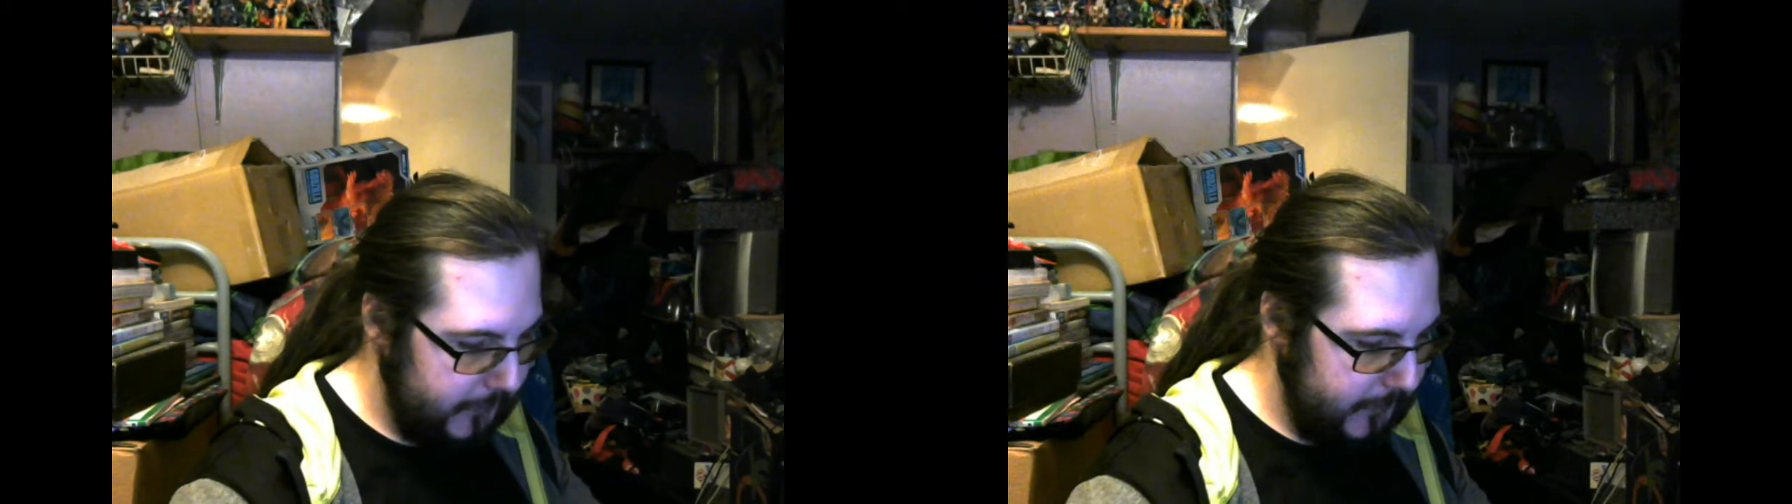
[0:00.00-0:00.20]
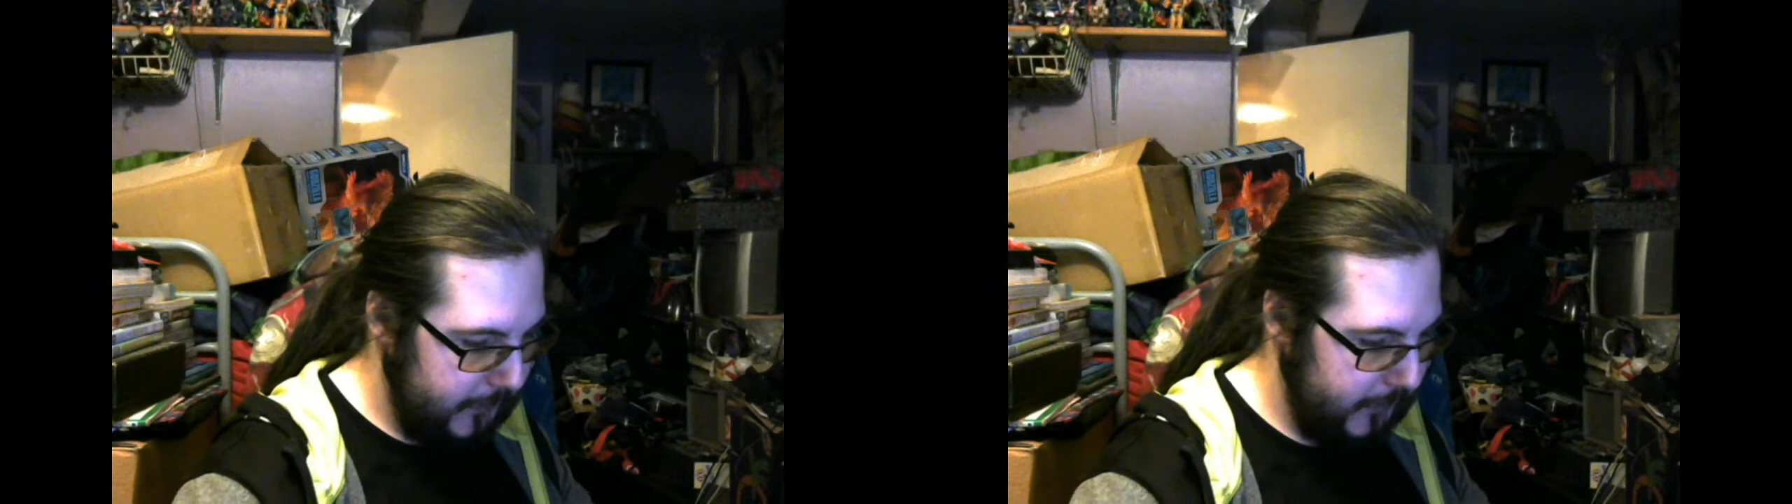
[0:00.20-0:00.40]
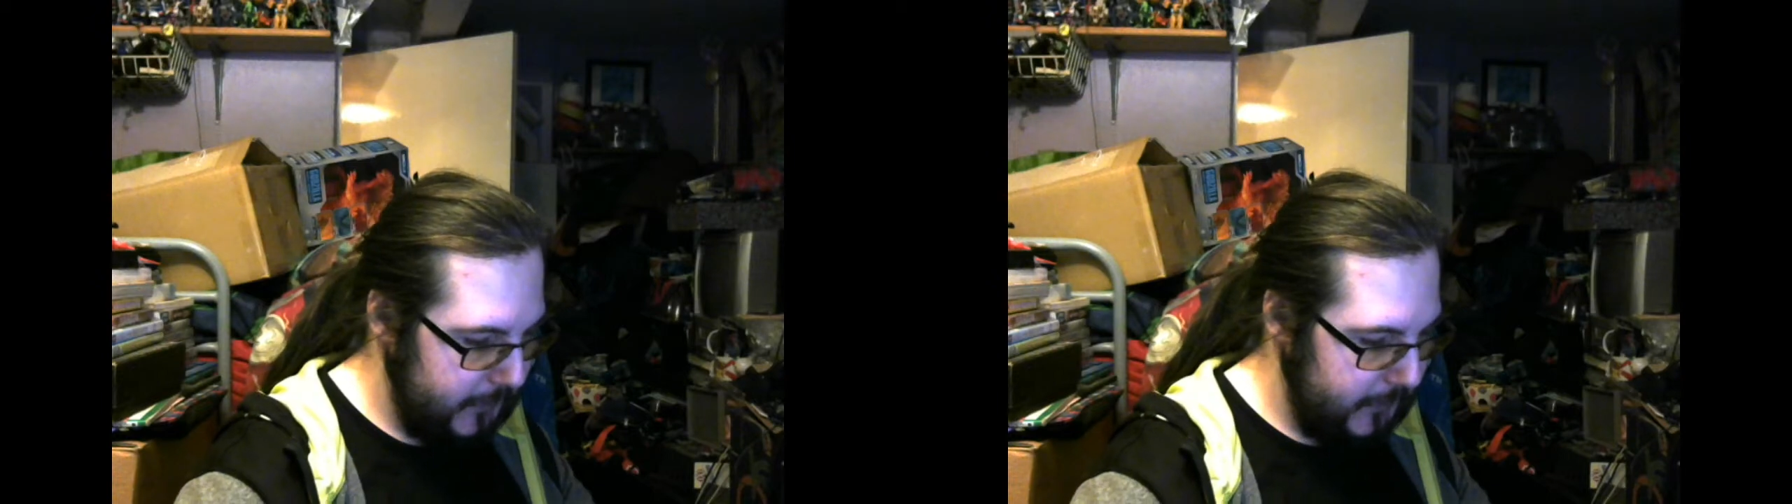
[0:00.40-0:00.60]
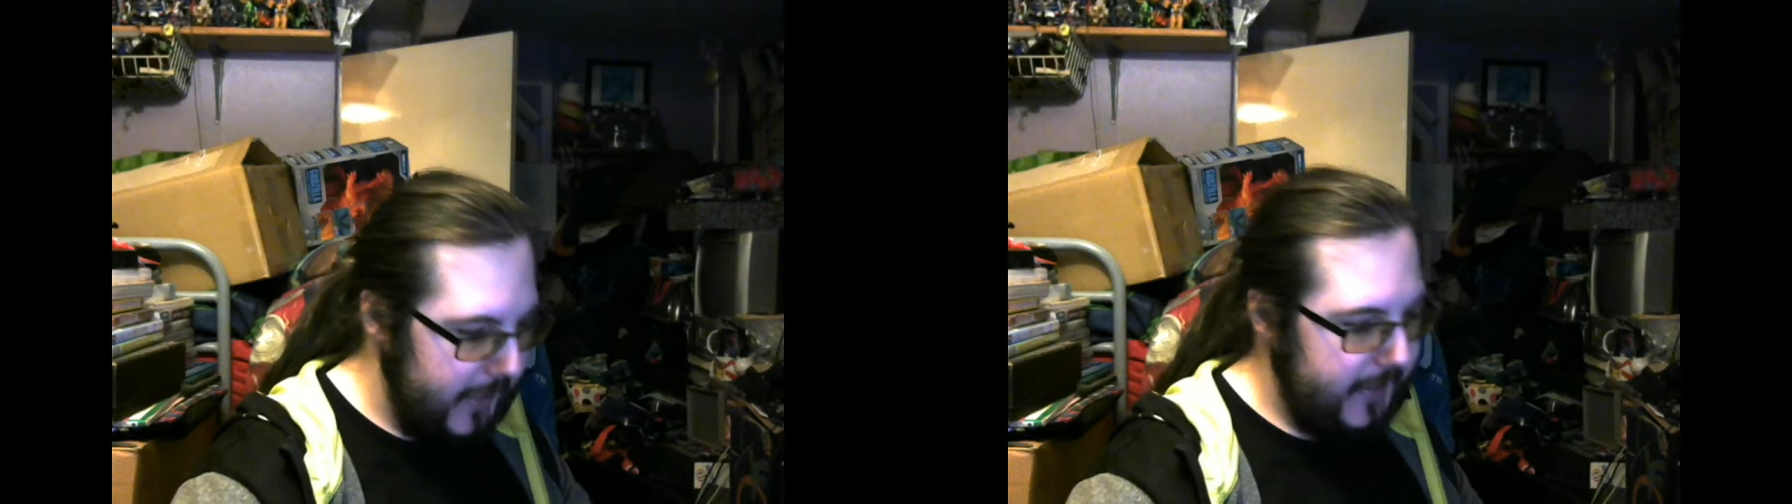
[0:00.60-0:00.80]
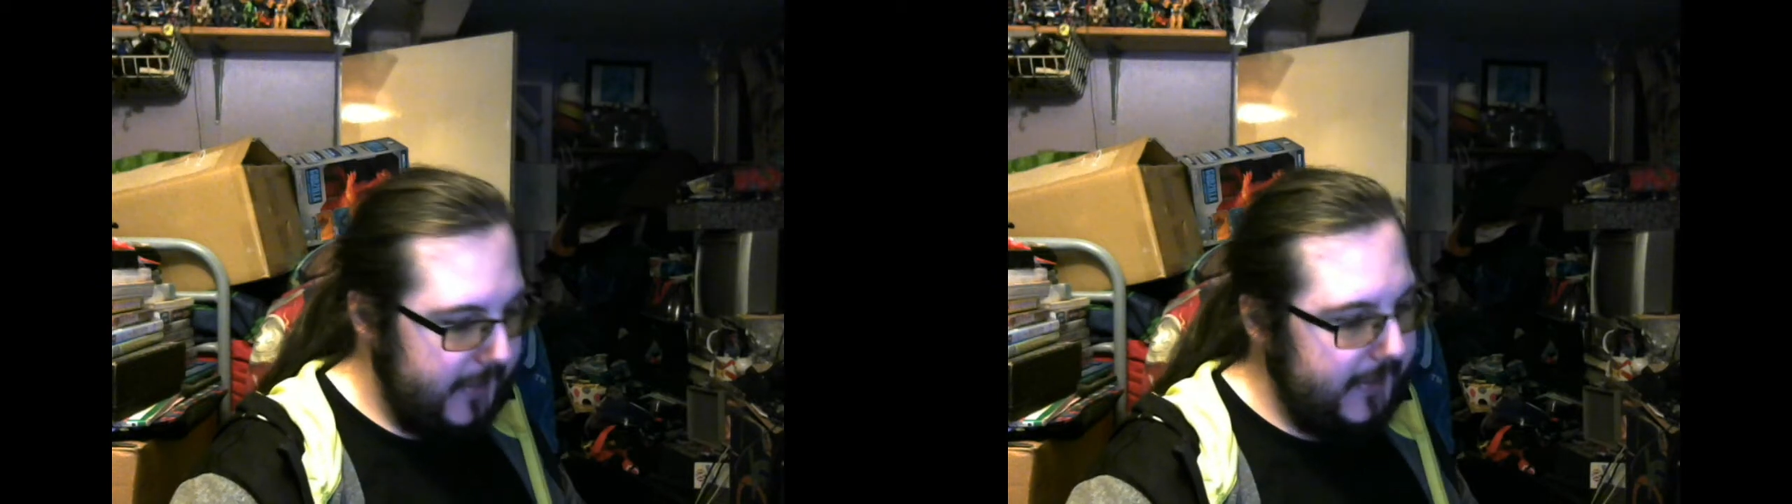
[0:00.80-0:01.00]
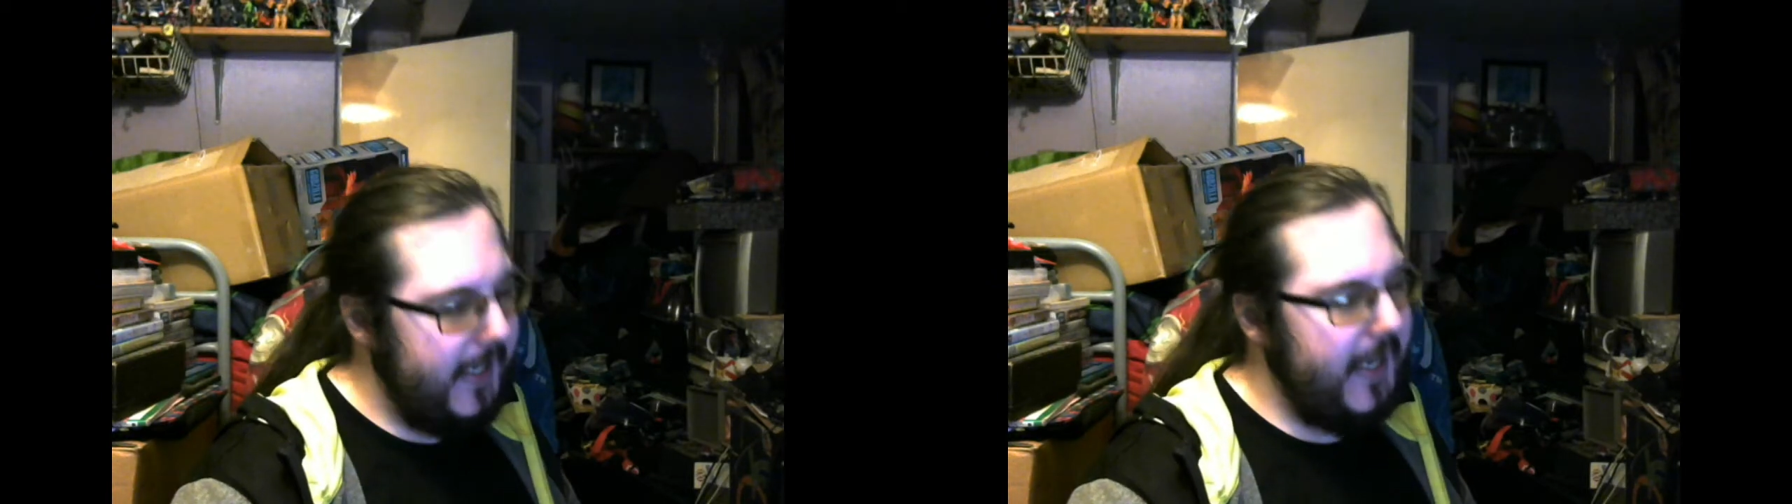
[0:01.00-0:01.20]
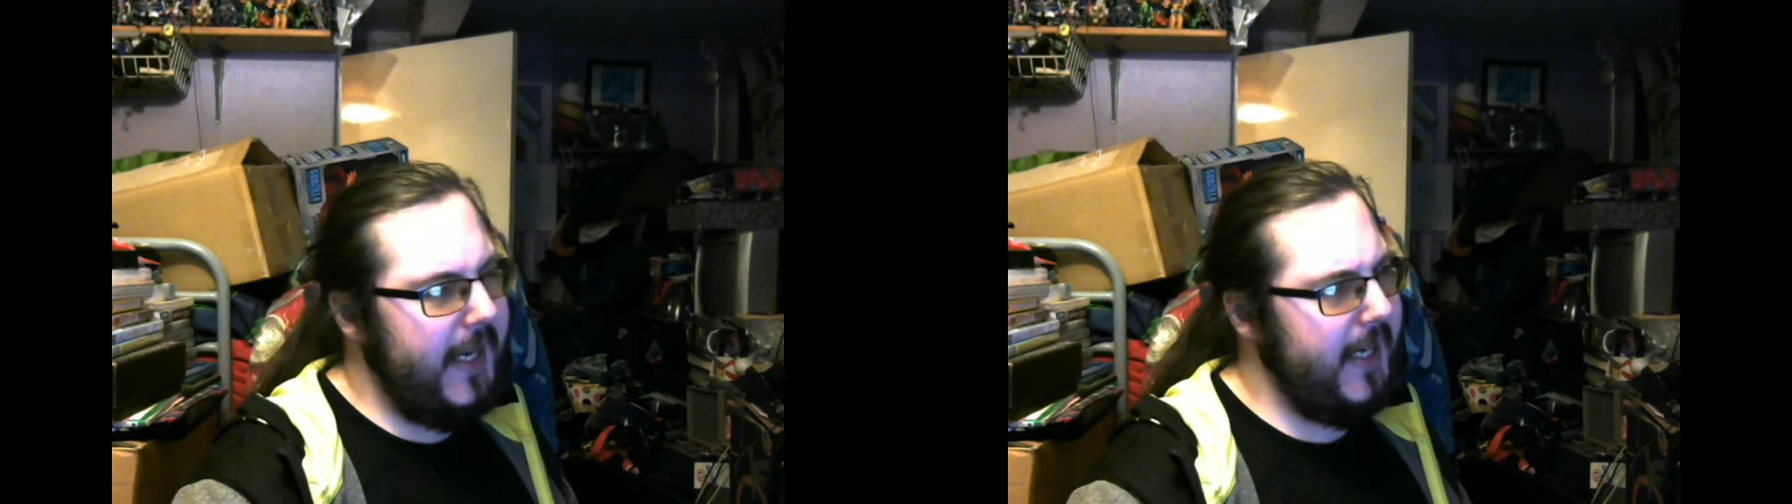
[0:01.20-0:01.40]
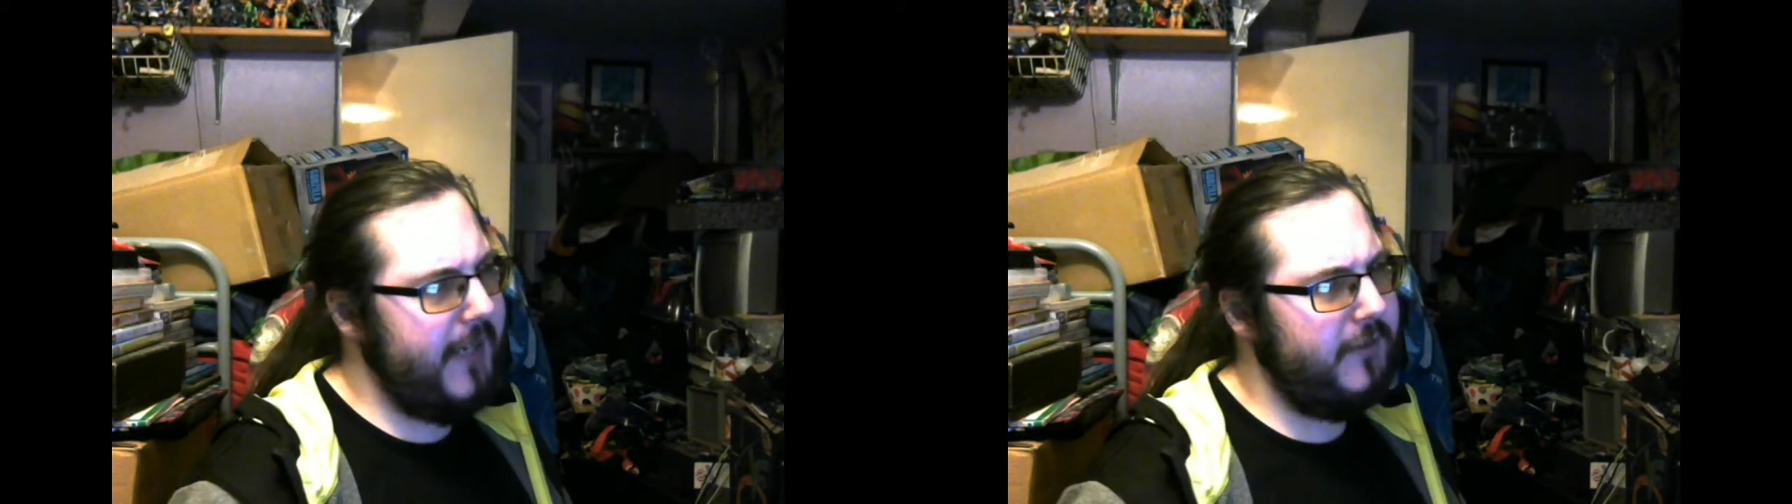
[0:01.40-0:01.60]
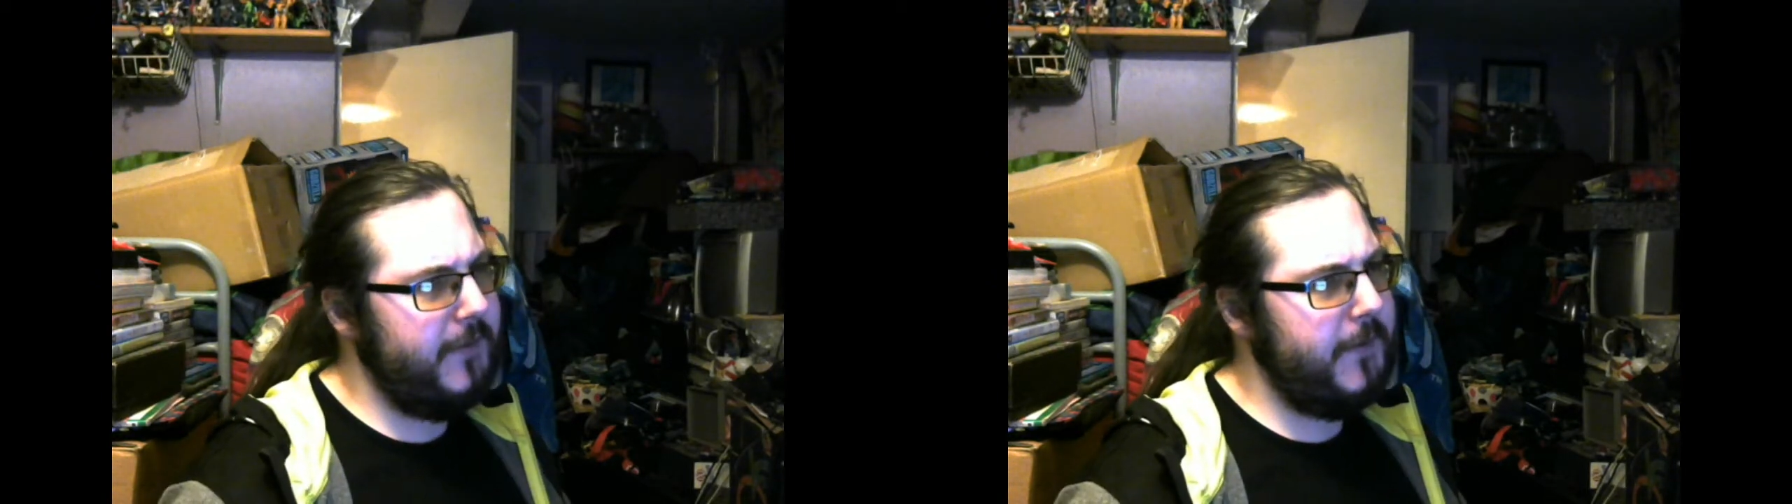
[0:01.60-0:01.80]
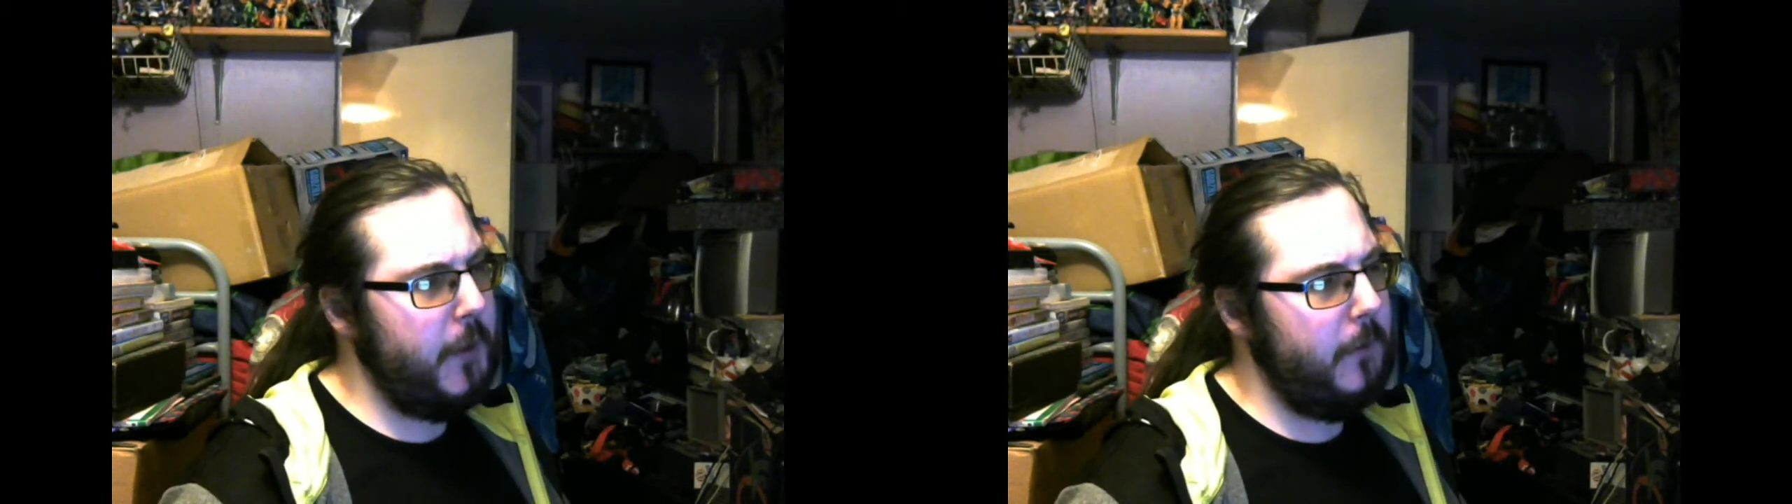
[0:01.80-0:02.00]
Because, yeah, I have a
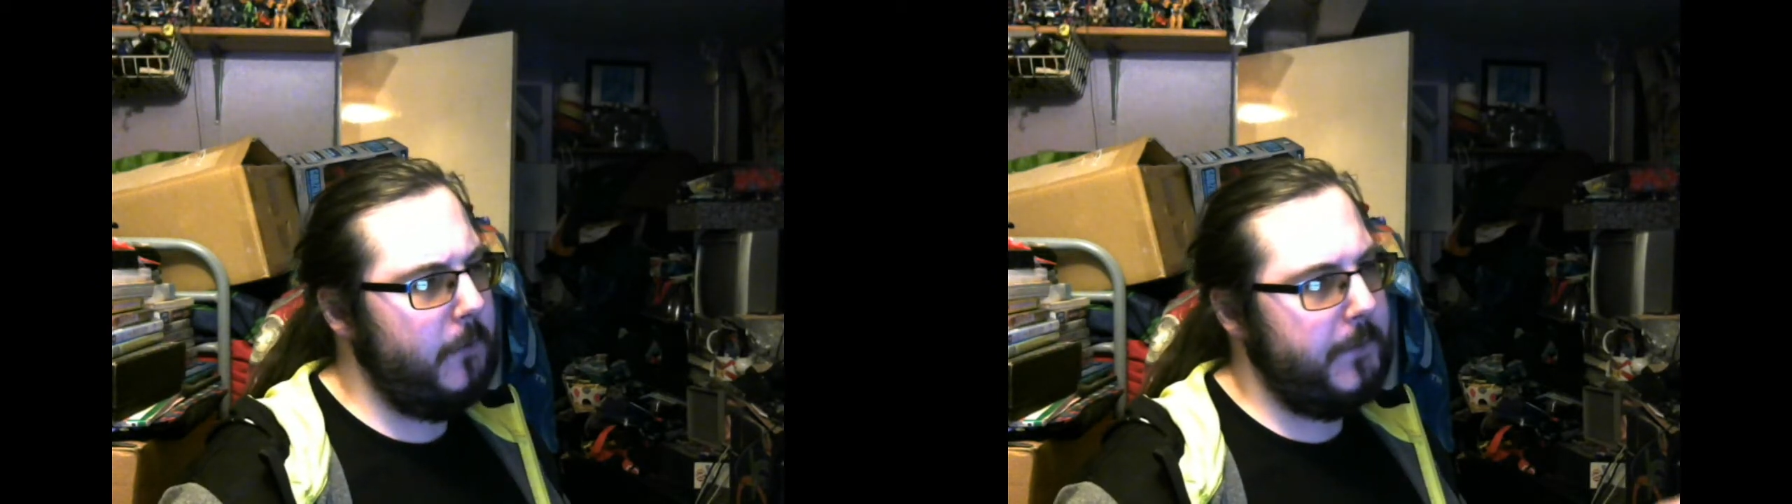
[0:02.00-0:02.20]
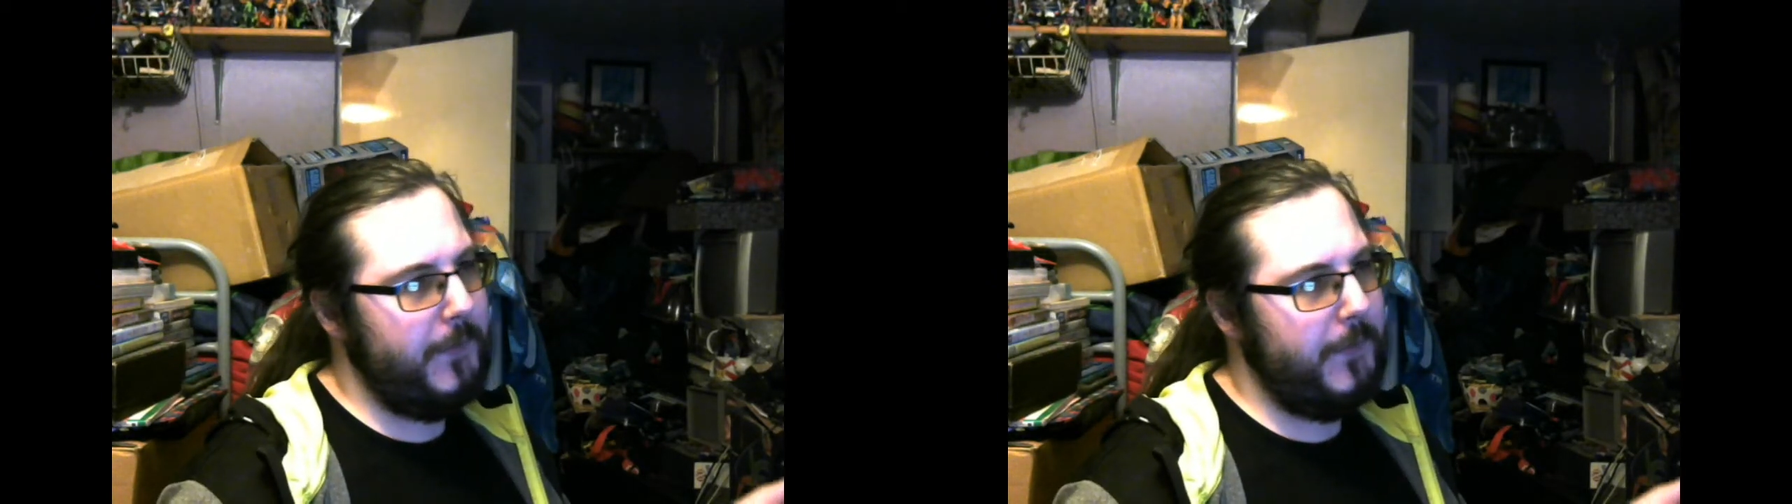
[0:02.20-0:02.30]
revolve,